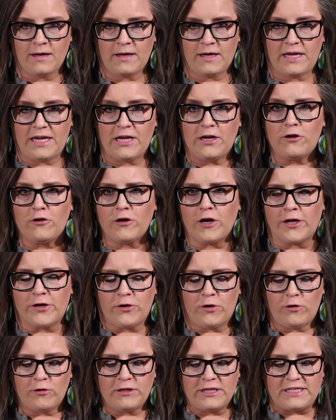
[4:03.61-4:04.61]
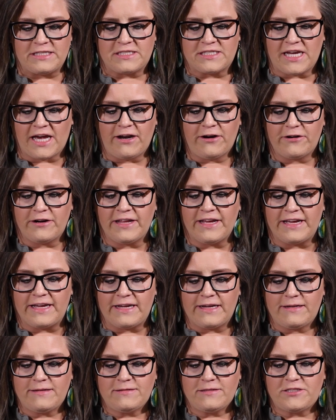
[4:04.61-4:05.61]
Here on Holy
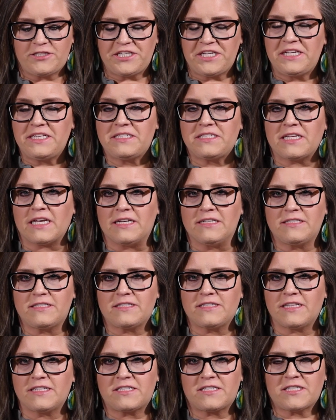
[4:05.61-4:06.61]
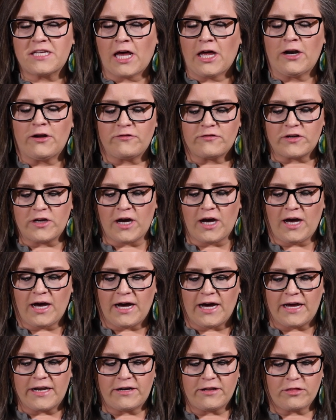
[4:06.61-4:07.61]
Saturday, Jesus, the Son of
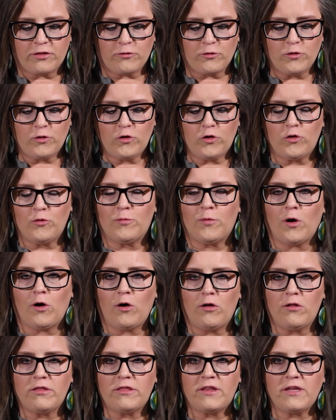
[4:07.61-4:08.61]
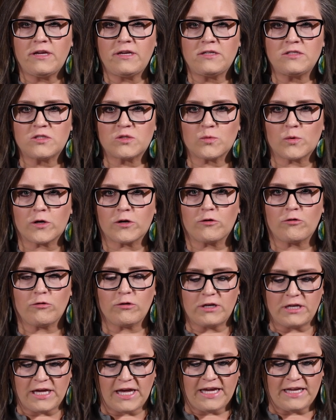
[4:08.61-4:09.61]
God, through whom all things were
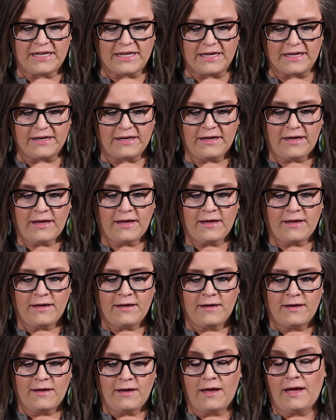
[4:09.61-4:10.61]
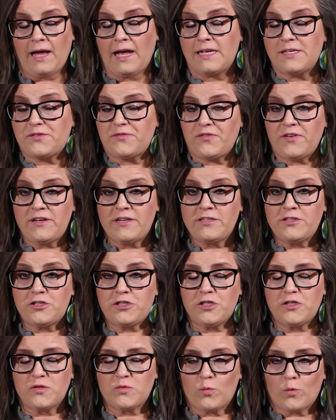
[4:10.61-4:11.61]
created, has finished
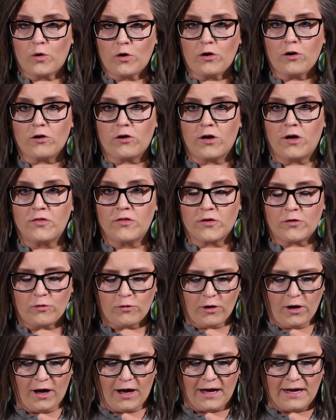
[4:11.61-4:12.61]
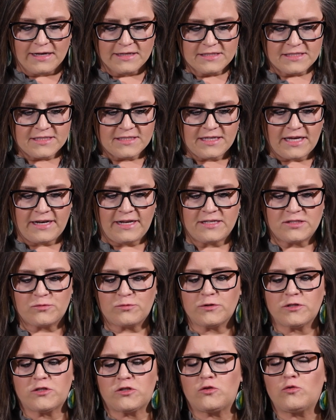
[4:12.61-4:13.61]
his work on the cross and has
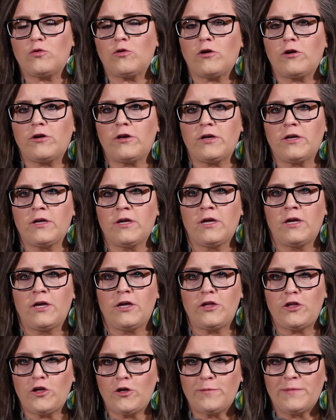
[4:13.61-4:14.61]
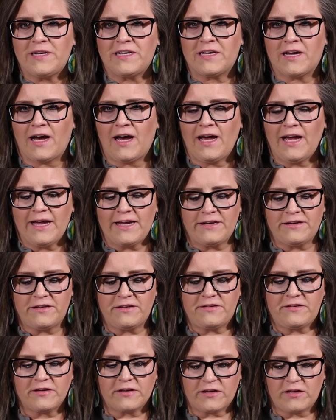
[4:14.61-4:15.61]
restored humankind
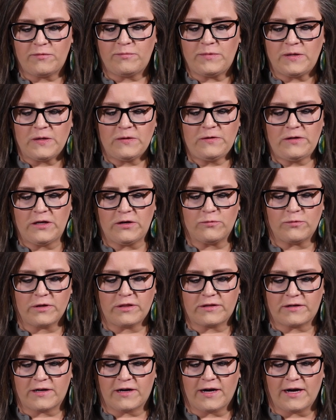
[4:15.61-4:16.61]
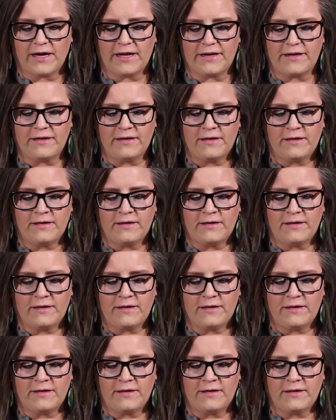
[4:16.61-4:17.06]
to communion with God.